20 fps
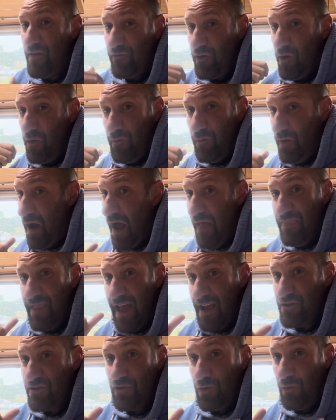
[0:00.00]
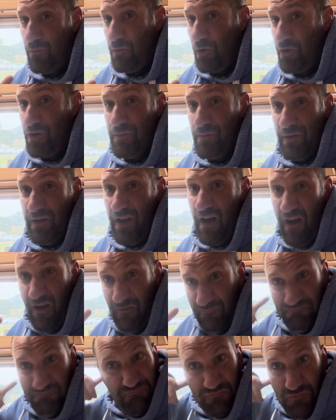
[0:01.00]
got a national monument
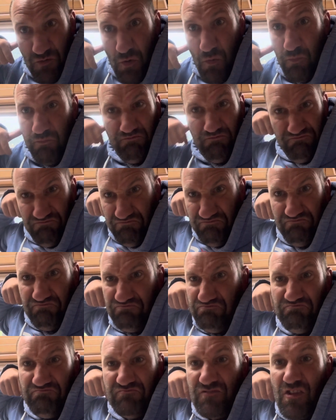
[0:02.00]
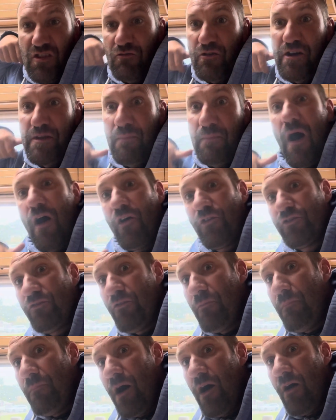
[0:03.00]
3 parts of a
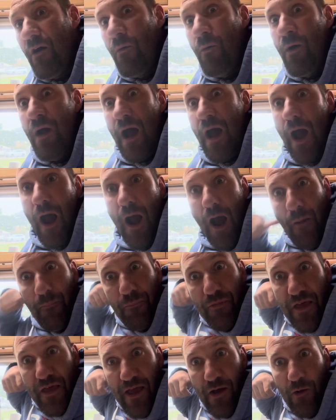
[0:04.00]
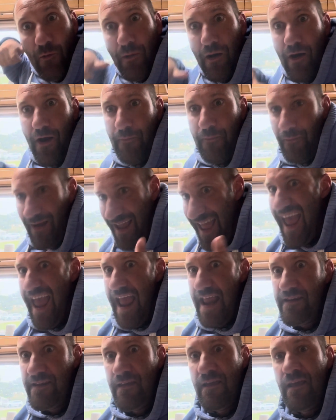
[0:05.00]
mile up the hill behind my
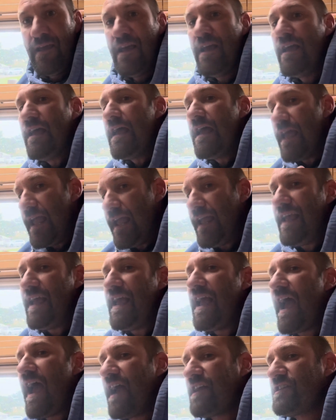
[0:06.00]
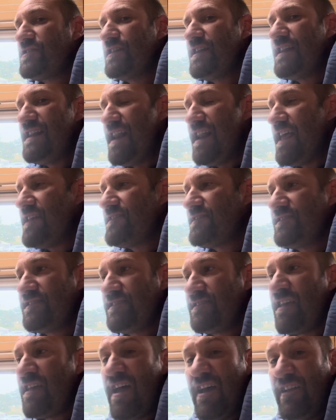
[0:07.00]
head, it actually
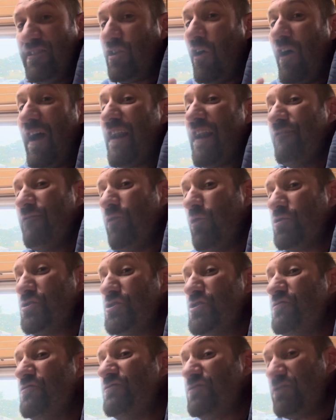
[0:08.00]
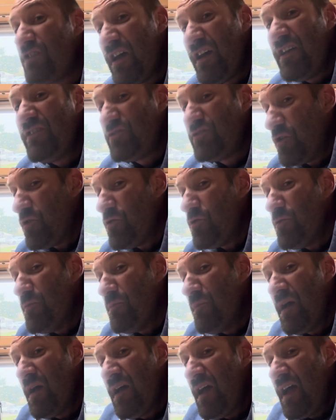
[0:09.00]
lists Diana Fortune's tomb
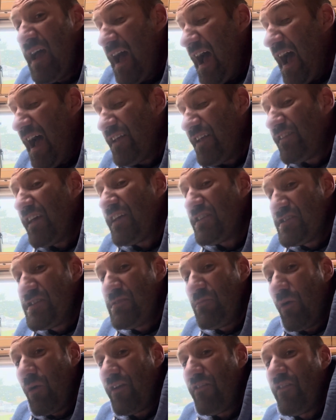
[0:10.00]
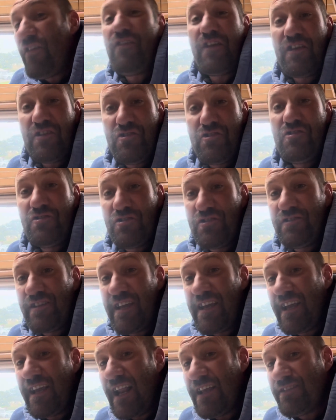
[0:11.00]
as actually one of the things you should see
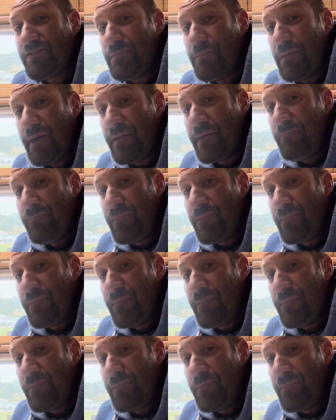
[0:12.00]
in Glastonbury.